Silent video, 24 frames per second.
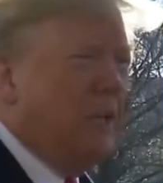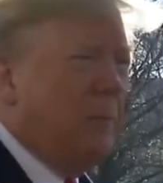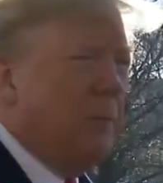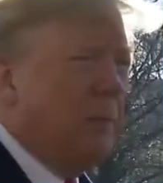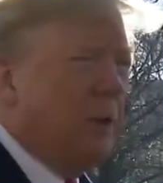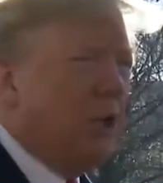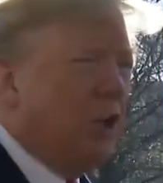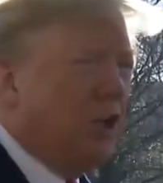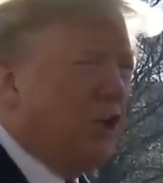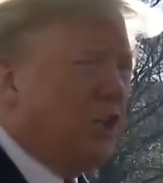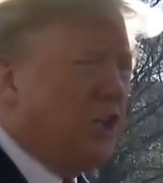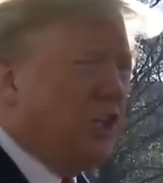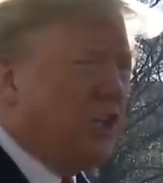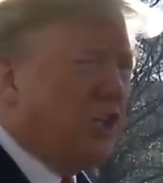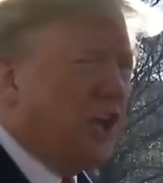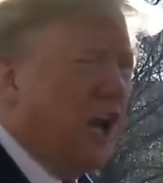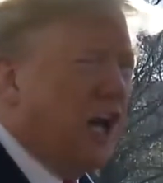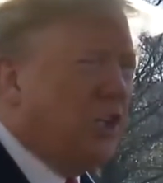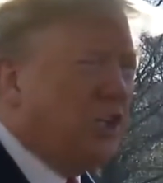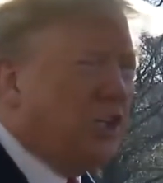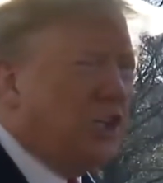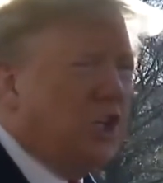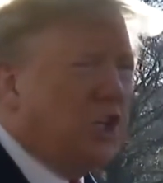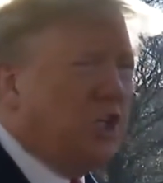because he's
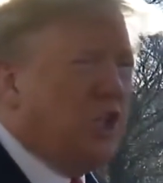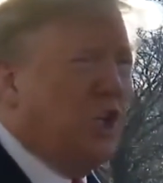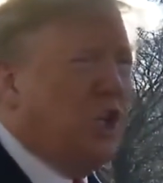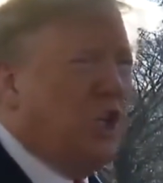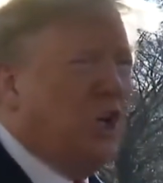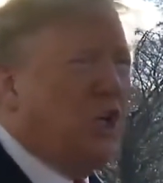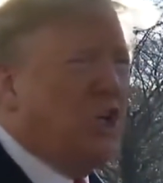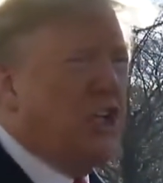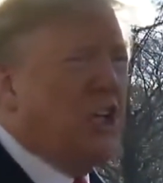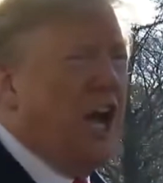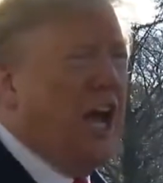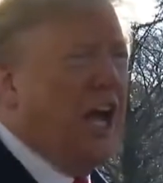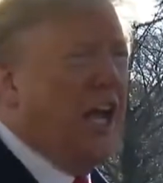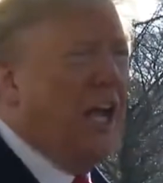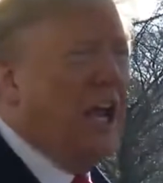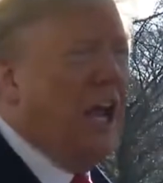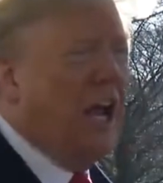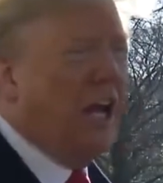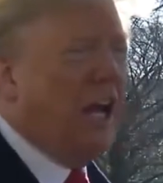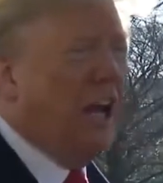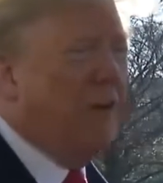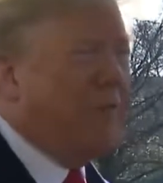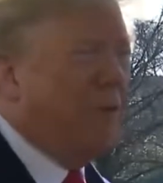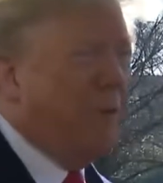got such a good
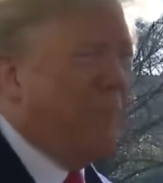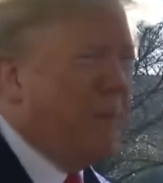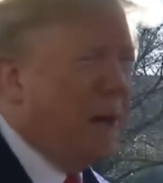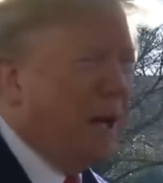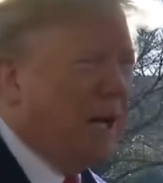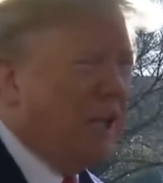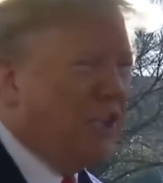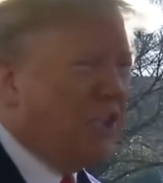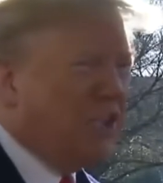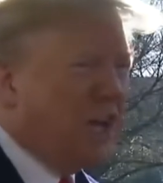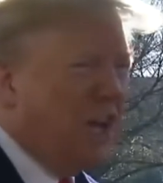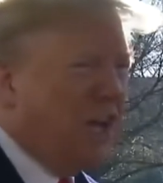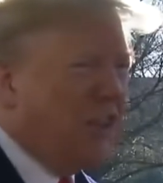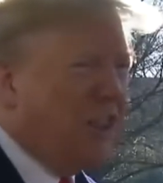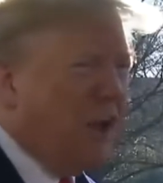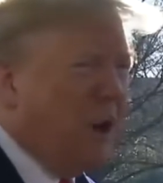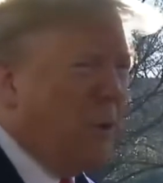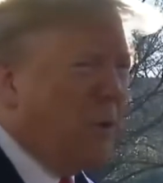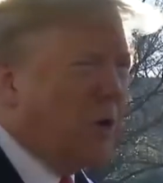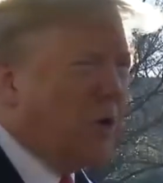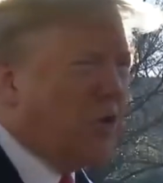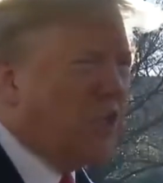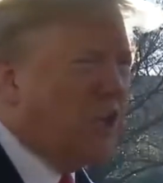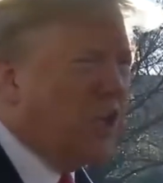dialogue. Everybody said
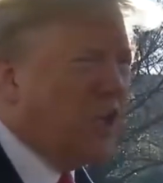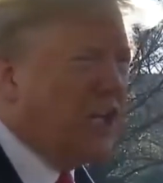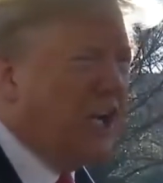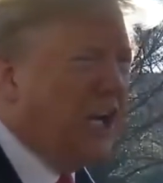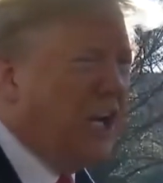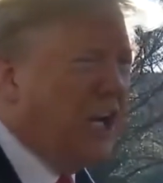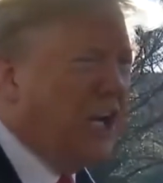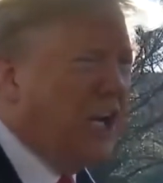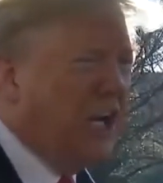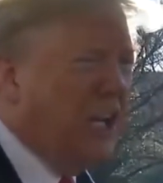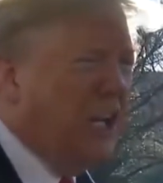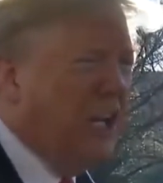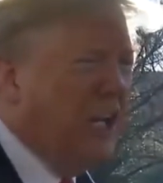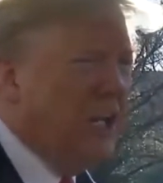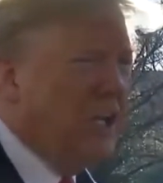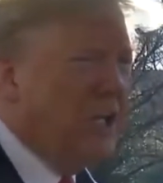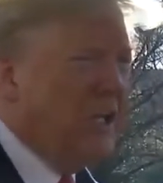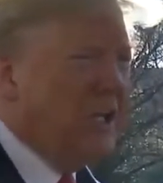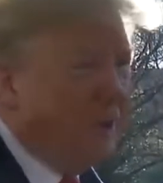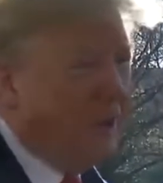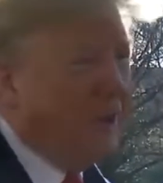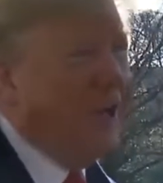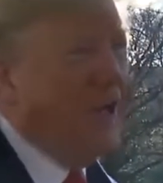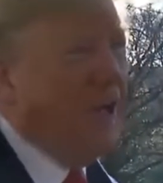that was a deal,
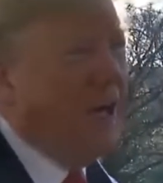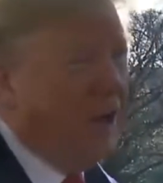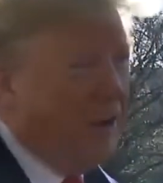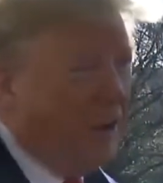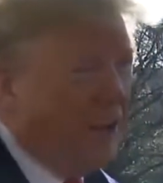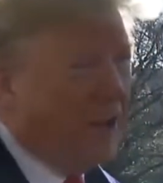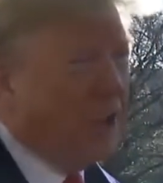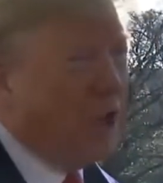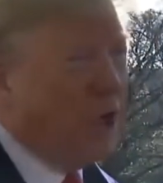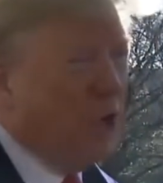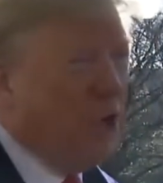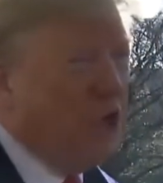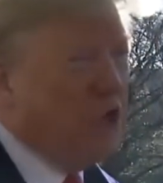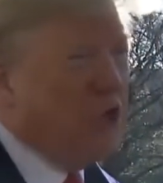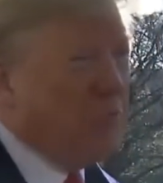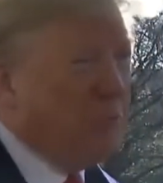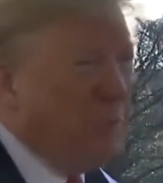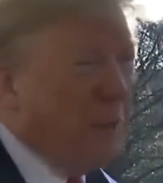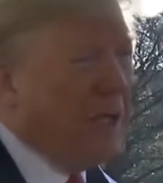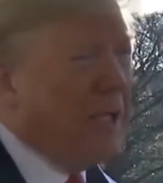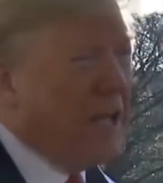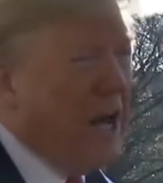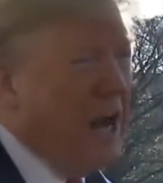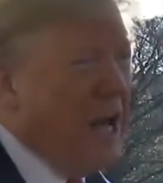you know, that couldn't
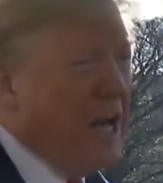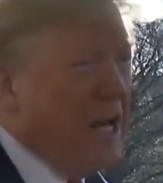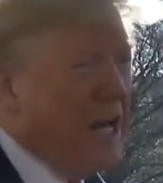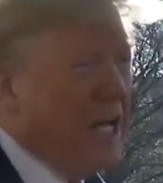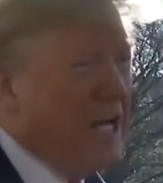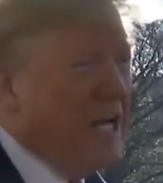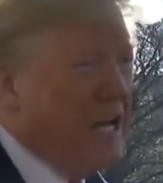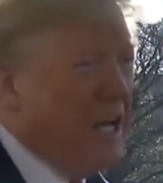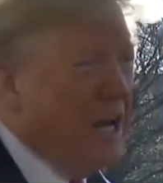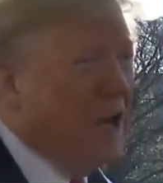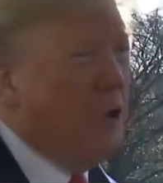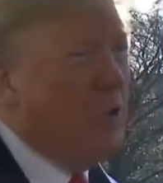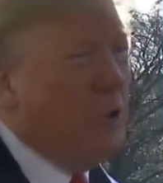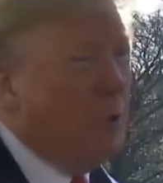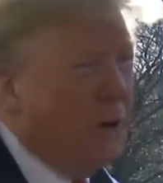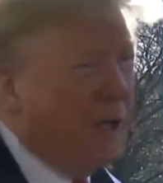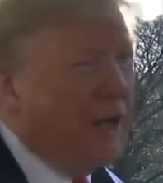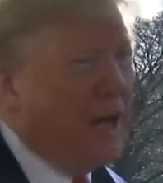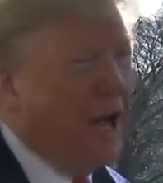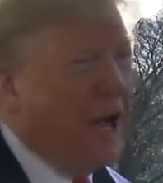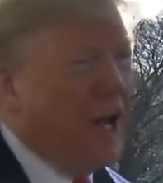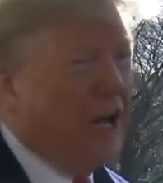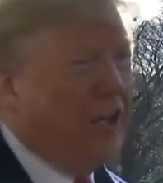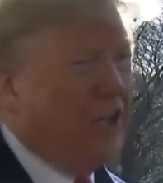be done, and we
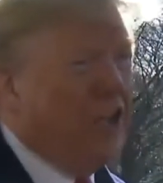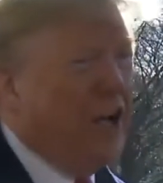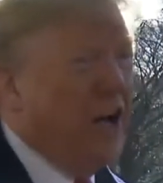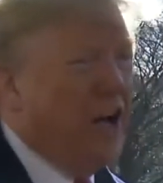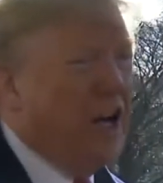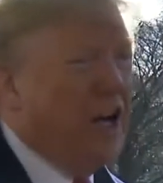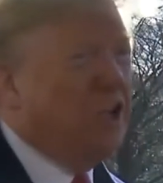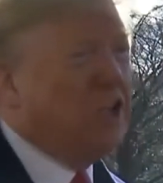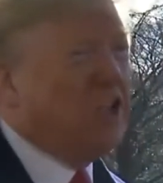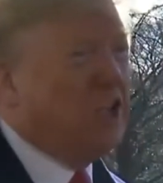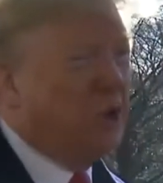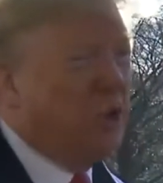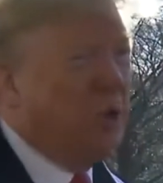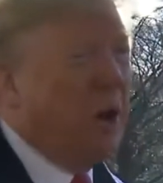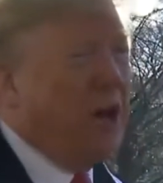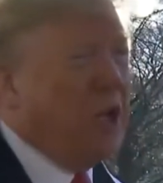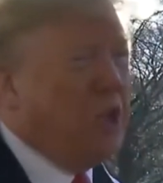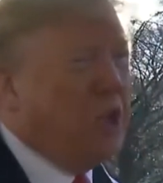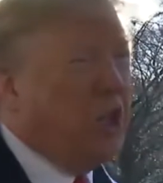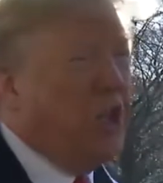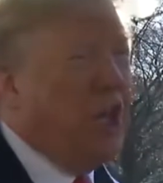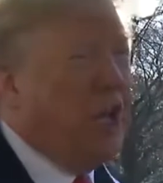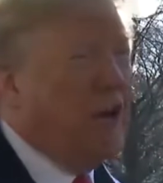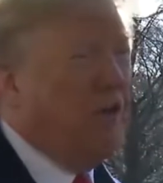got it done. It's a
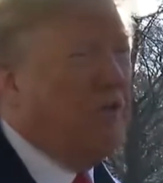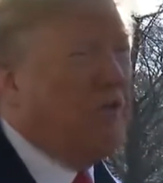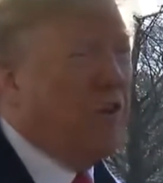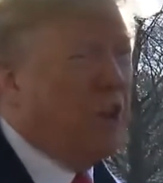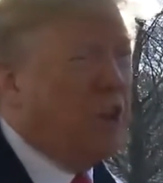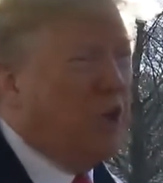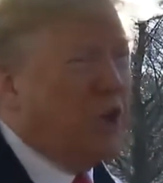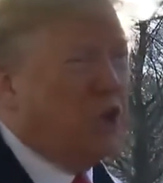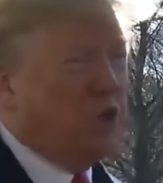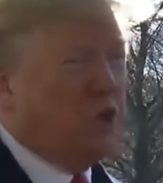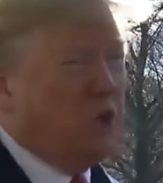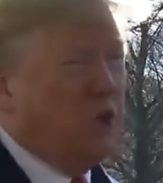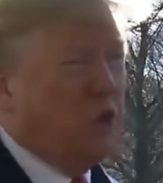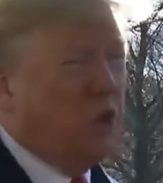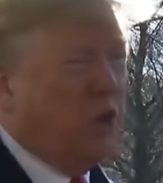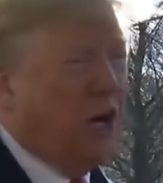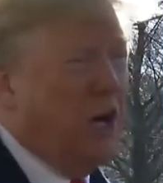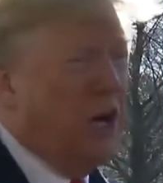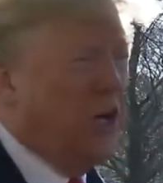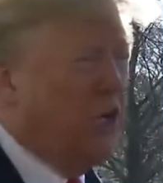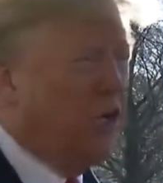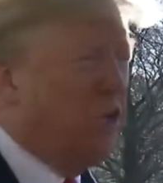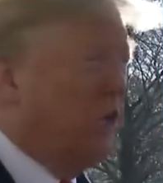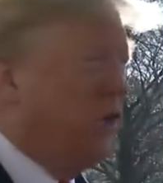great thing for those two
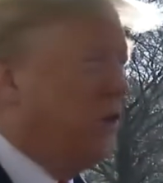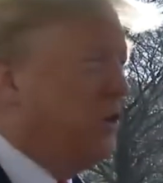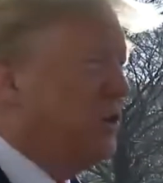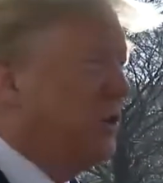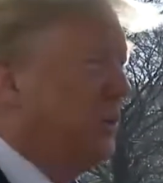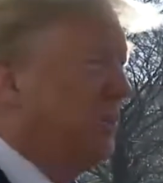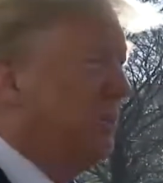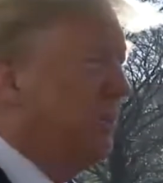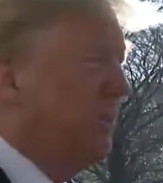countries.